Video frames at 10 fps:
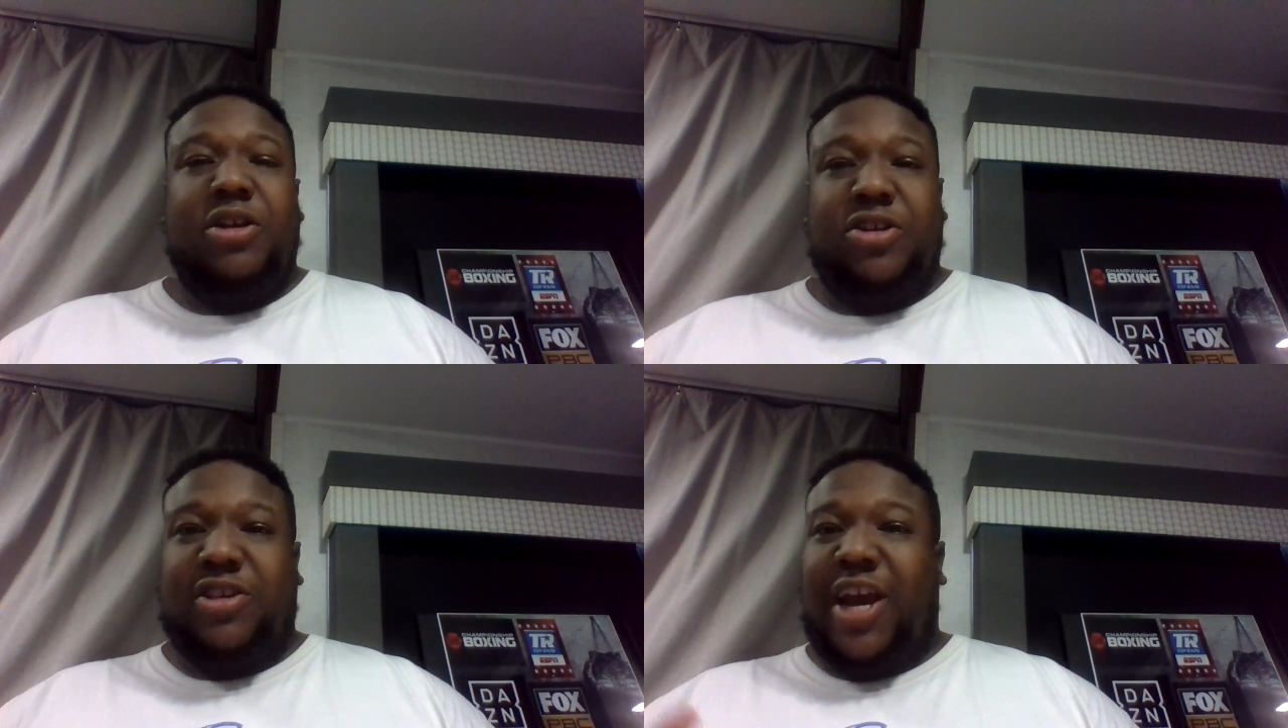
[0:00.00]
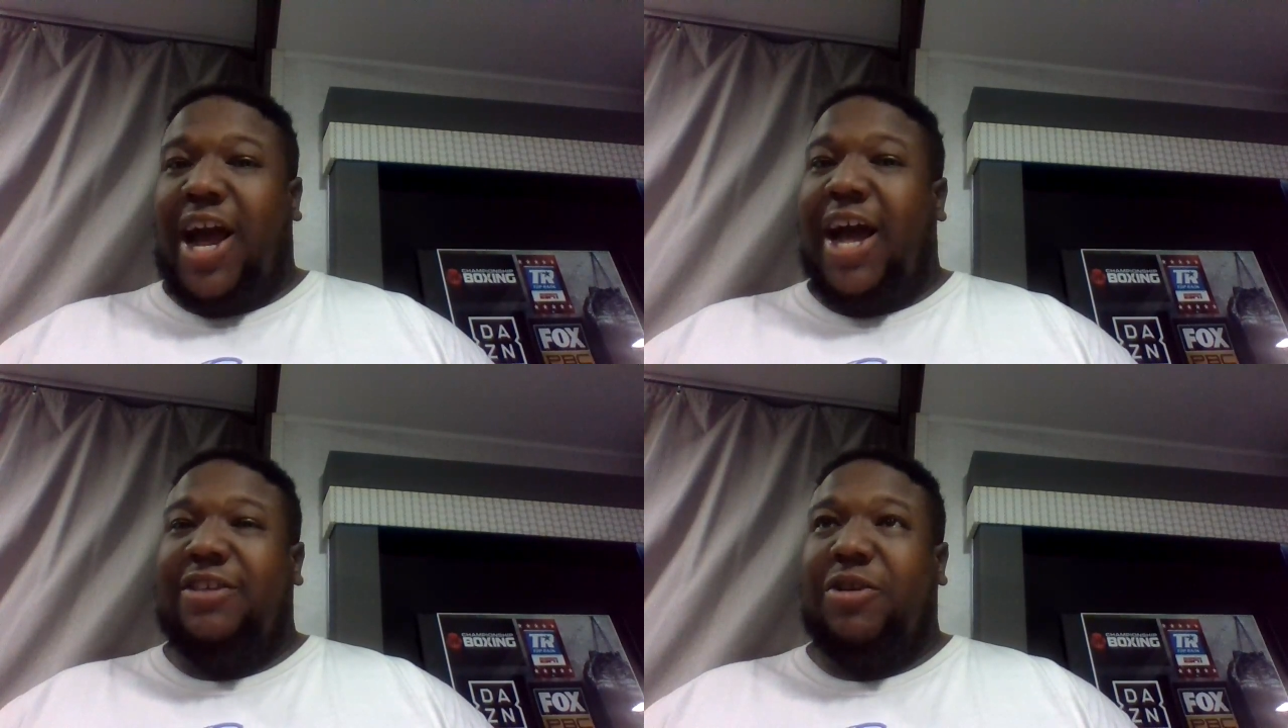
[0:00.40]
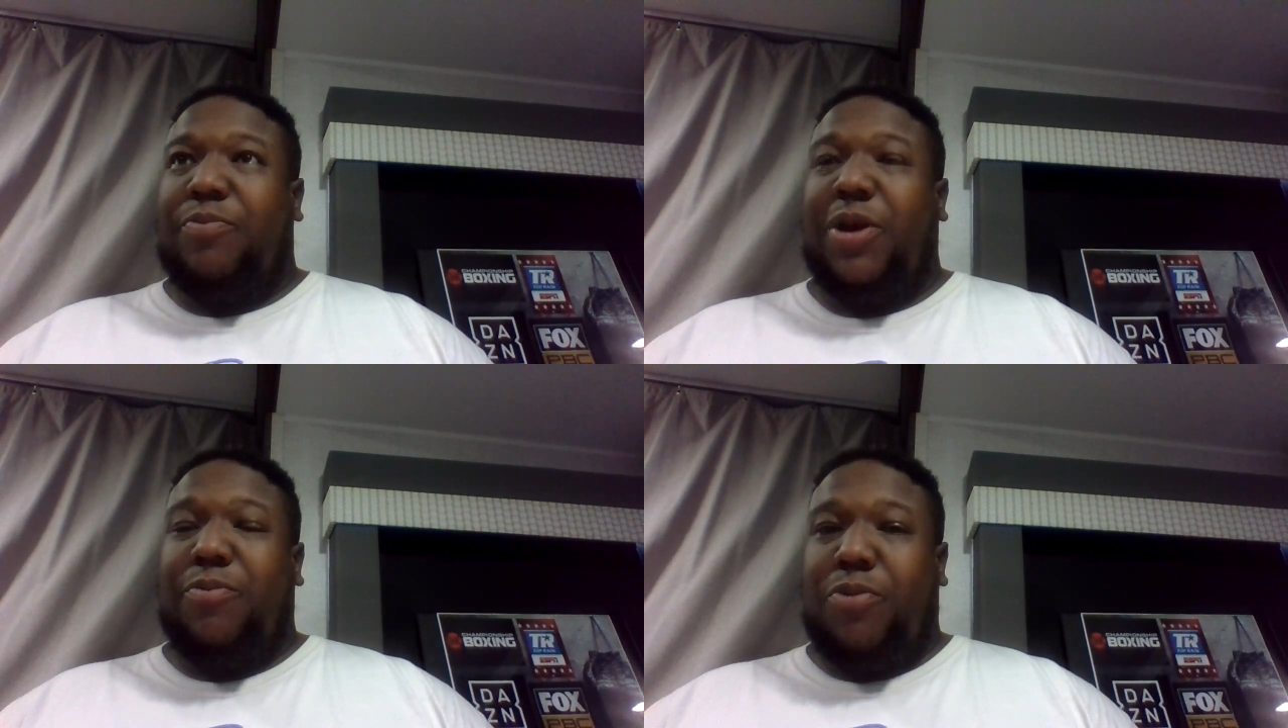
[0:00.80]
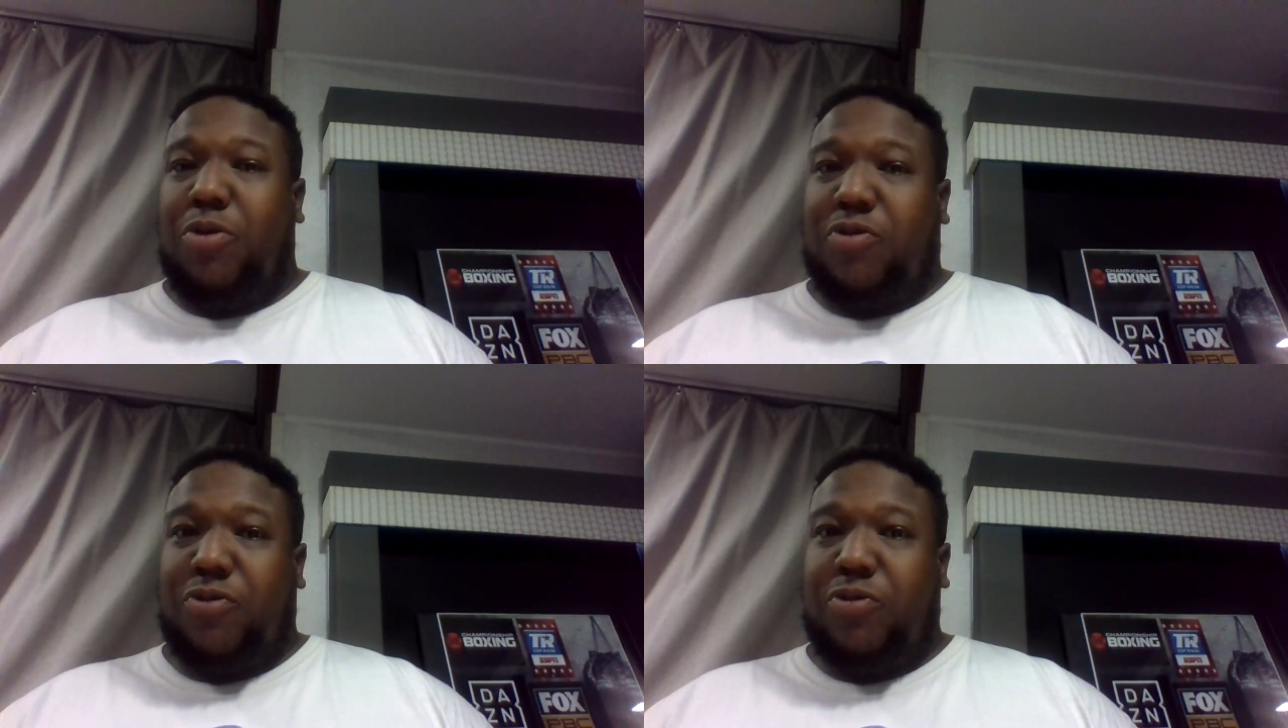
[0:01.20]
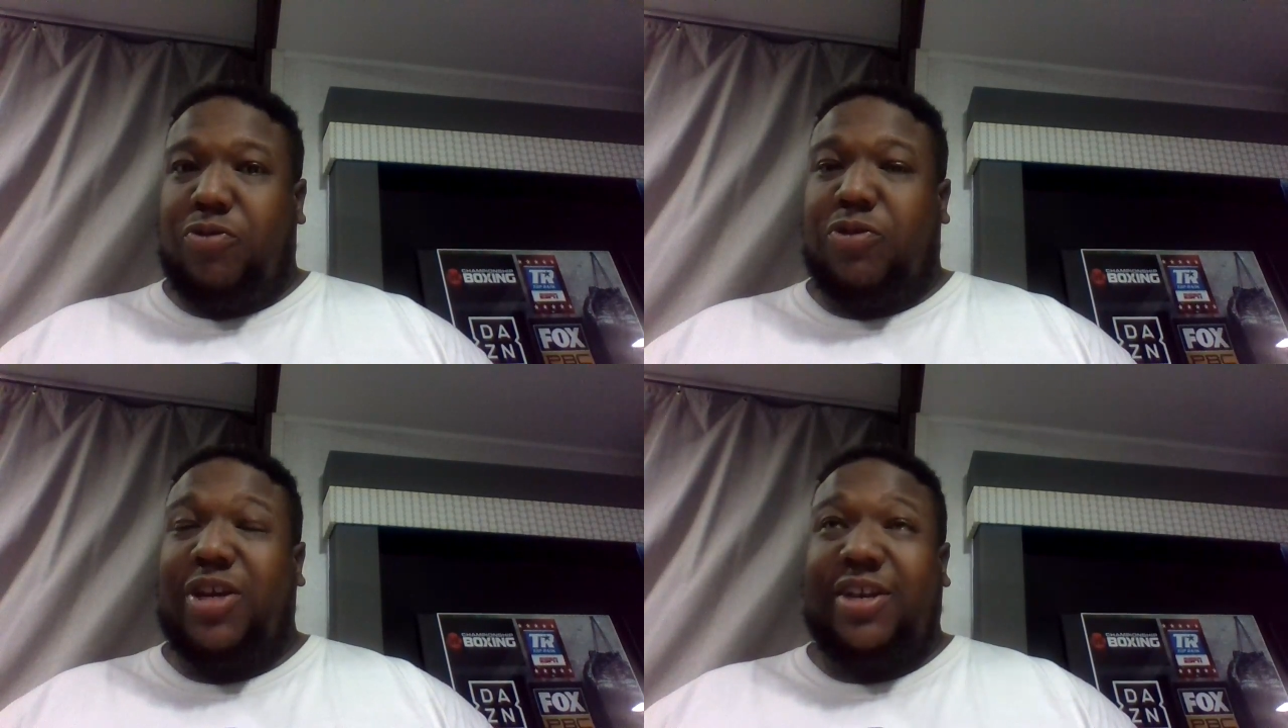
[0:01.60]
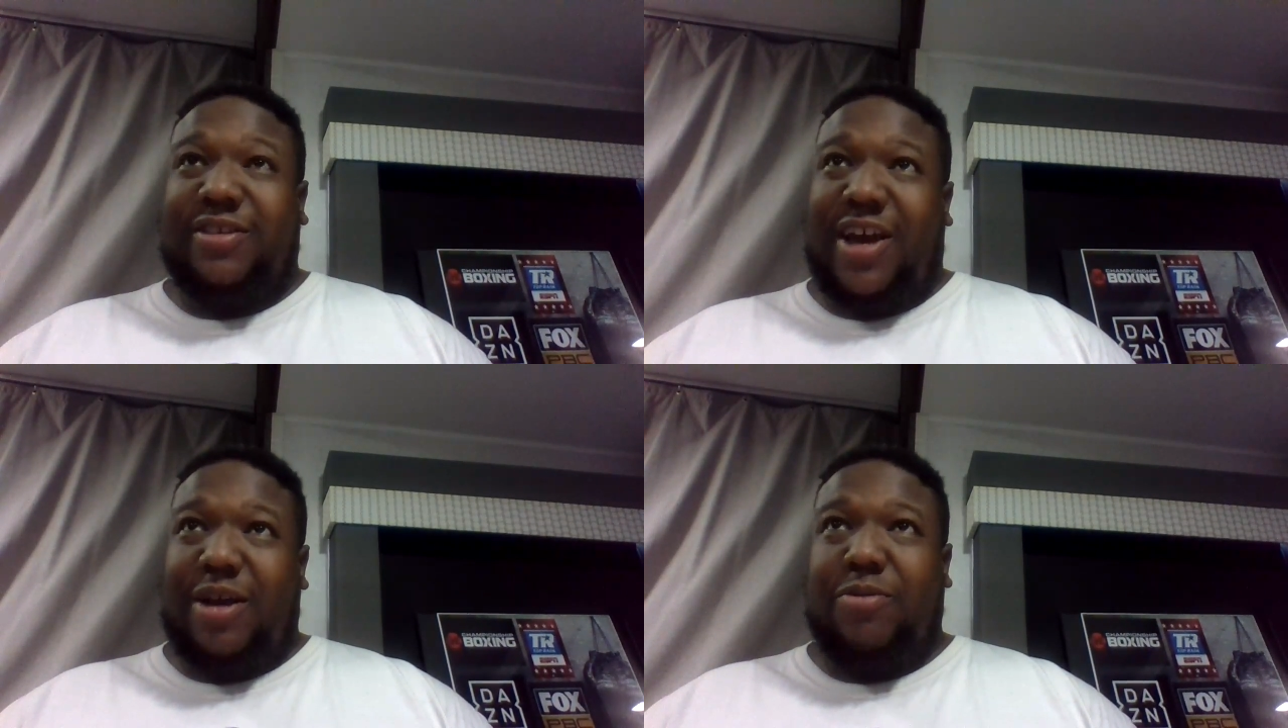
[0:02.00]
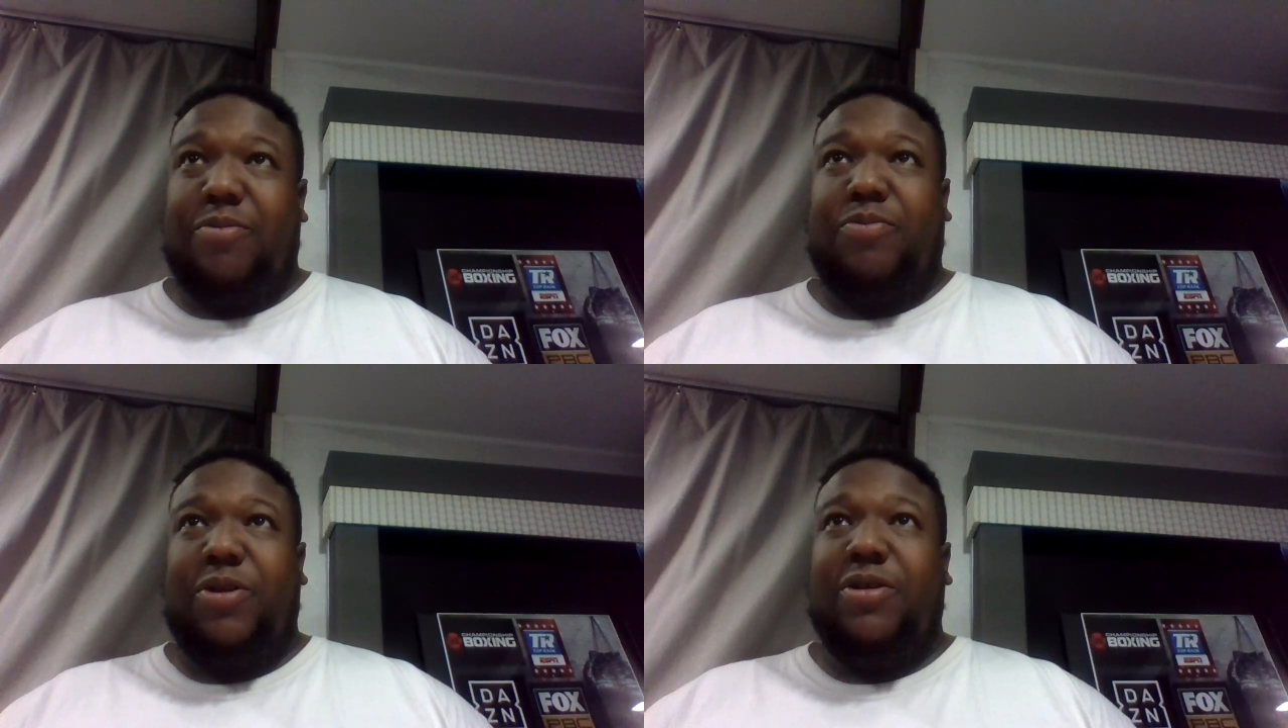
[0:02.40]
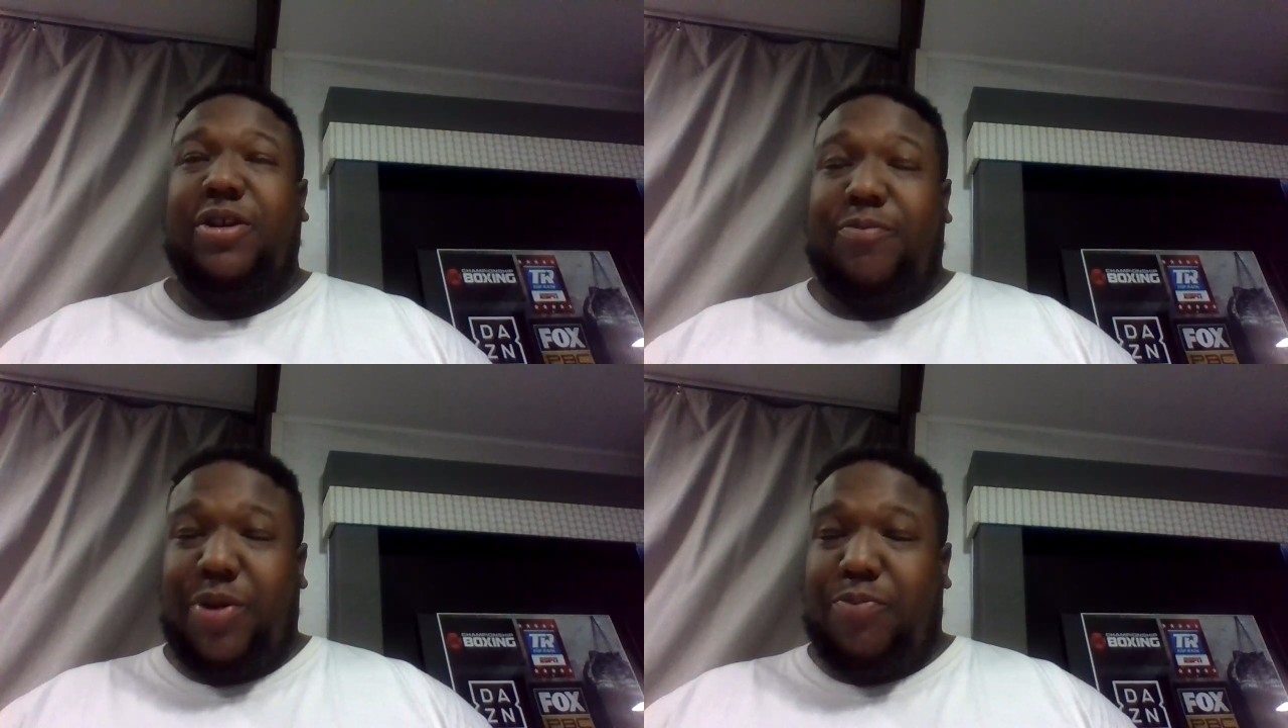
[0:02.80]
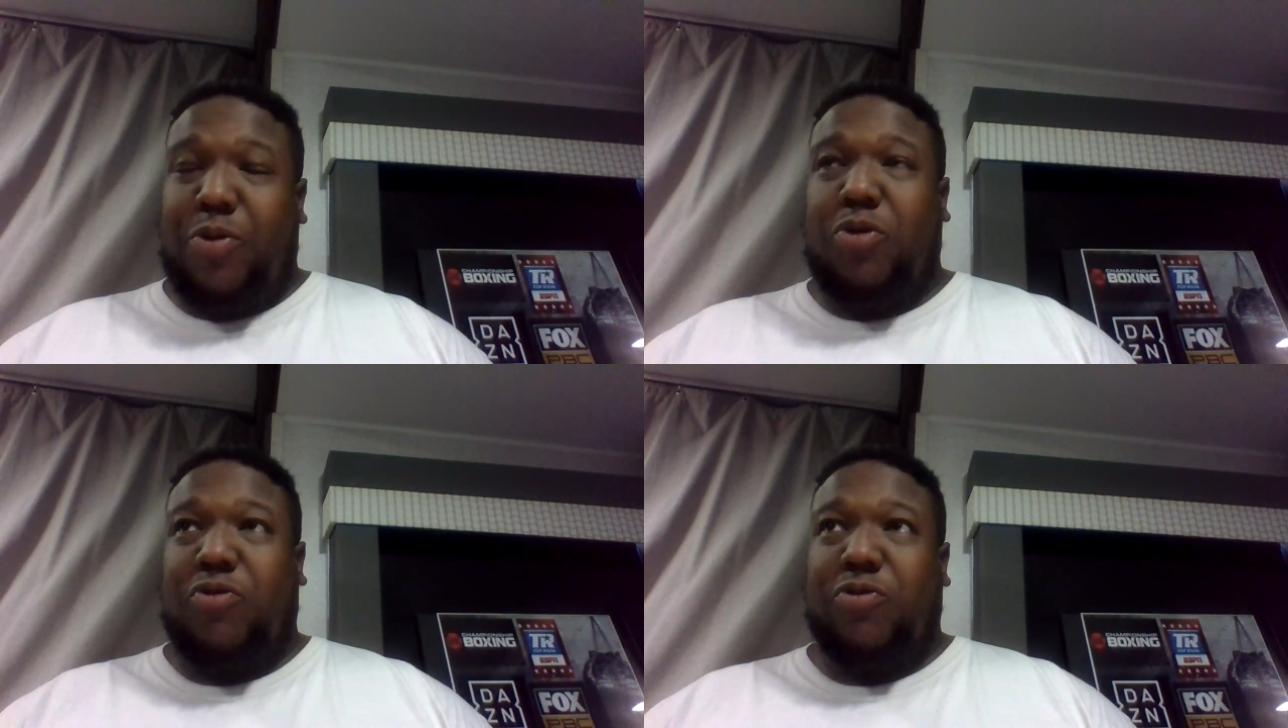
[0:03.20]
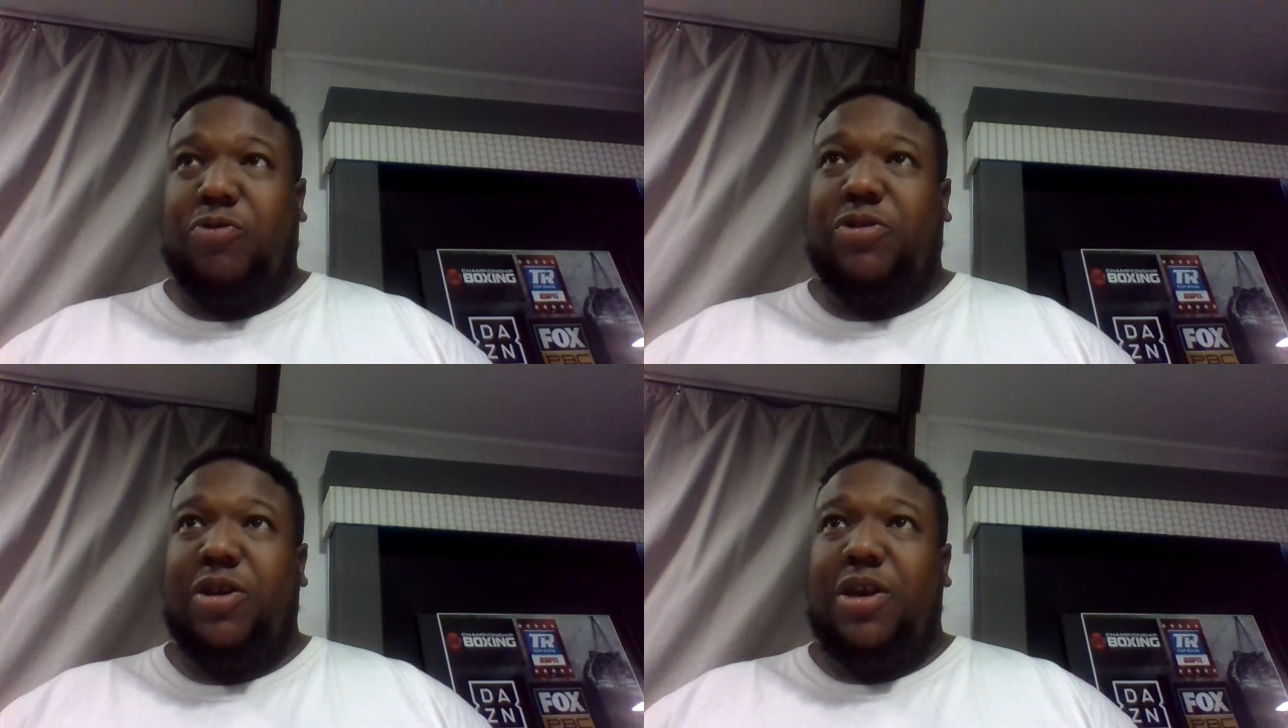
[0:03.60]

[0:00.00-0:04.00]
Just like Isaac Pitbull Cruz or Isaac Pitbull Cruz.